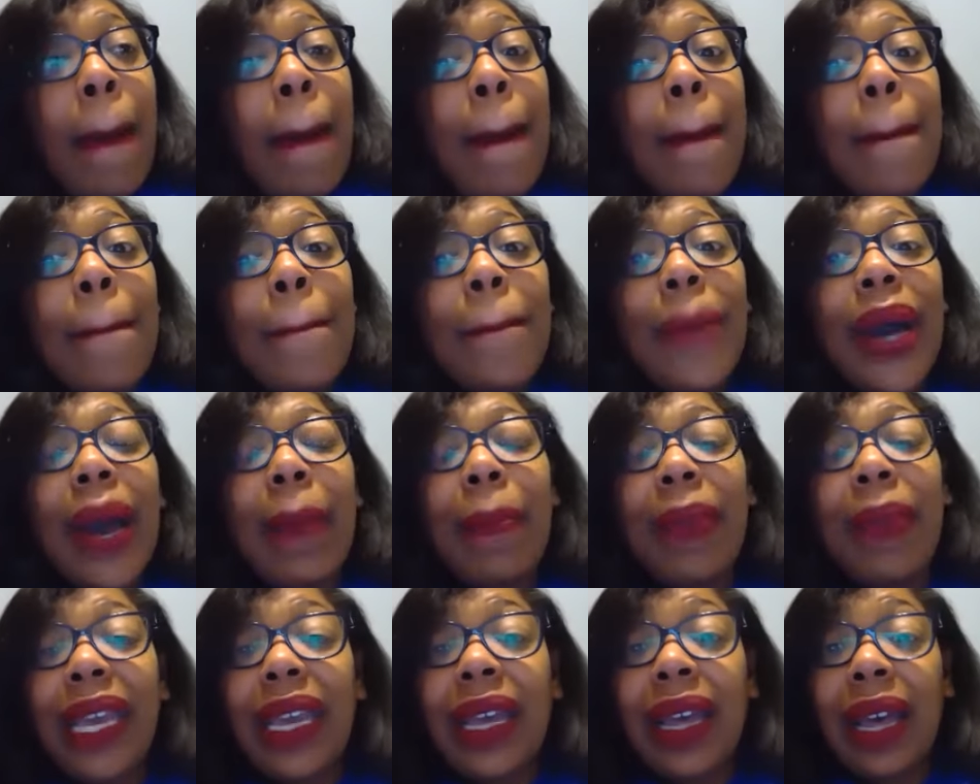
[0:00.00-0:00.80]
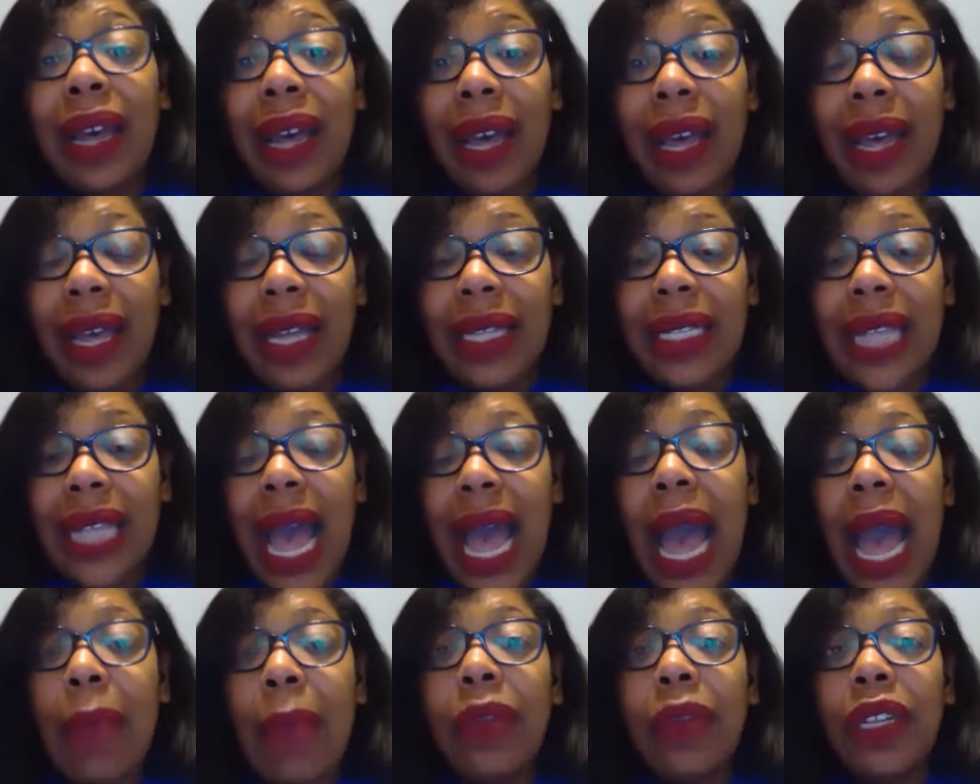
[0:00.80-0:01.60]
but because
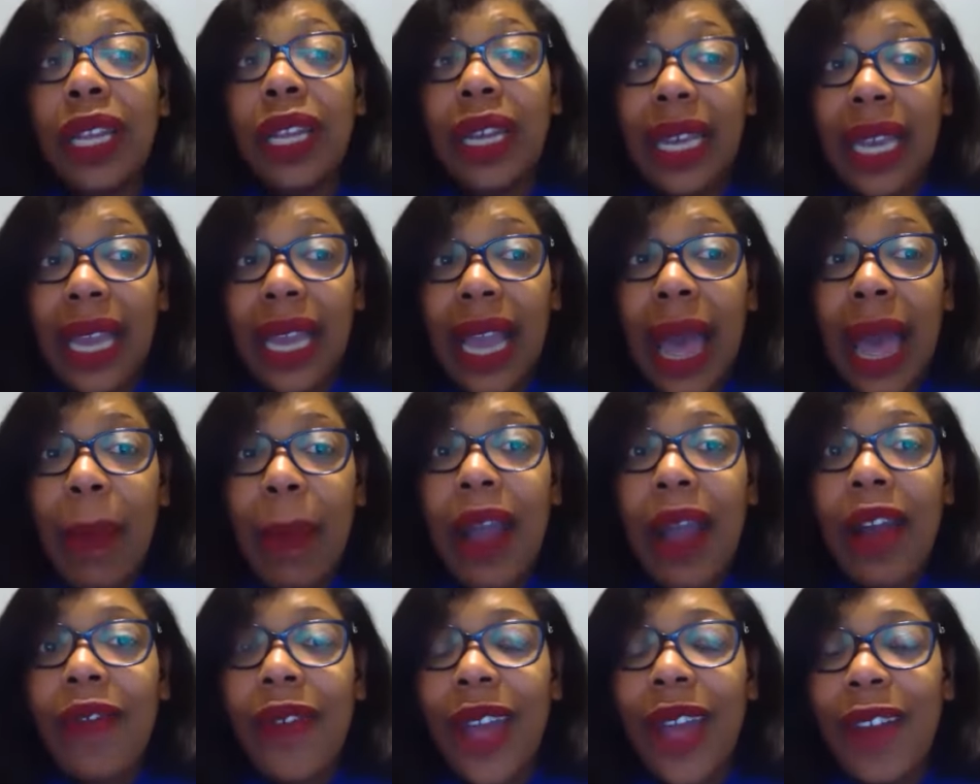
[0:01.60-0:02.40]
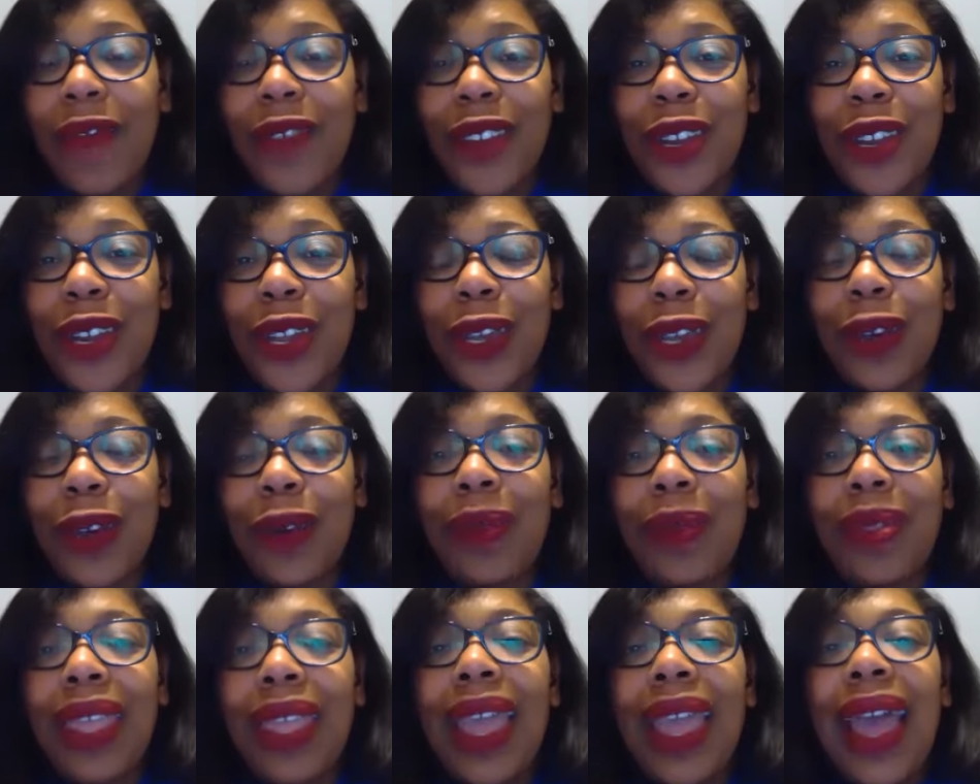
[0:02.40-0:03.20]
I'm looking at my revenue,
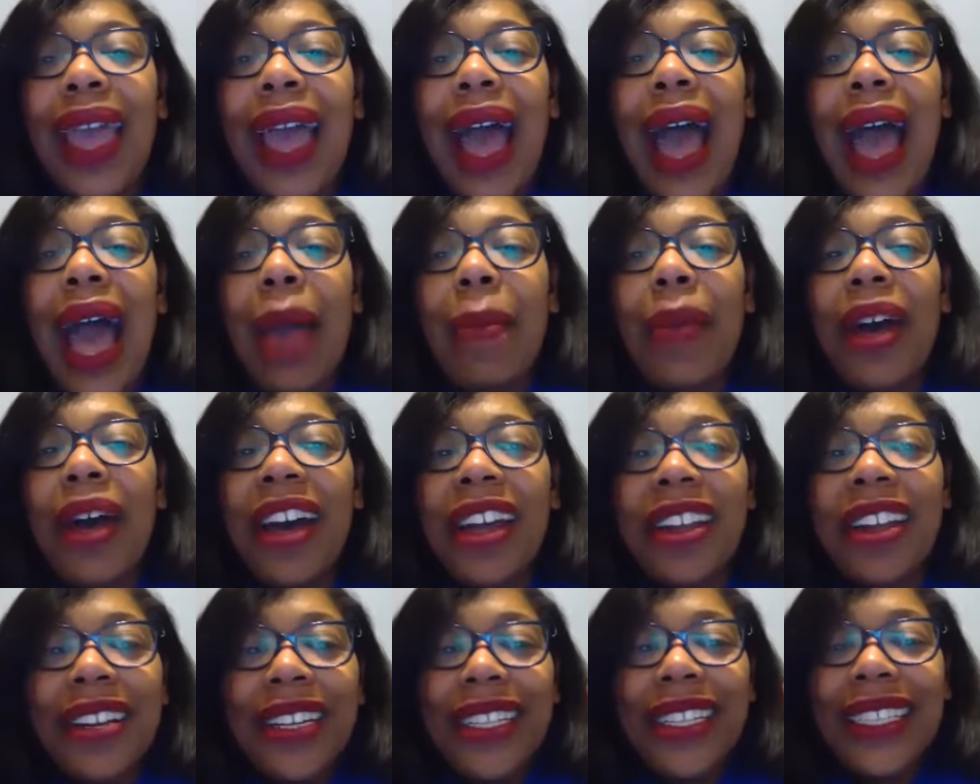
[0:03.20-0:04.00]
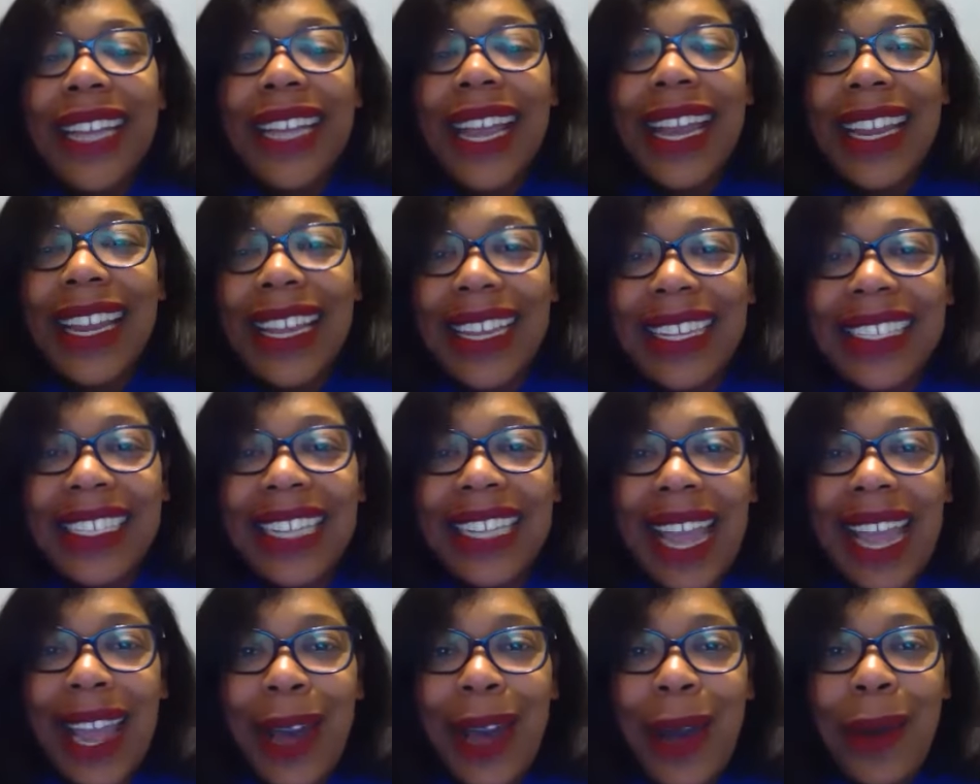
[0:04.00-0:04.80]
I'm understanding
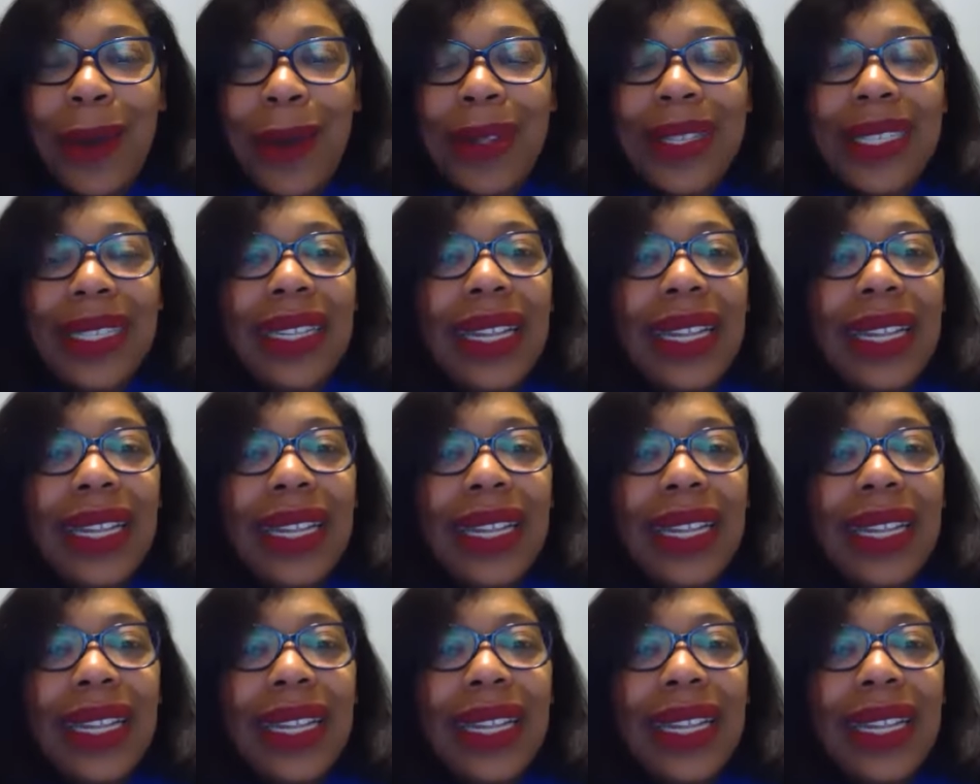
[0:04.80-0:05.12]
sales,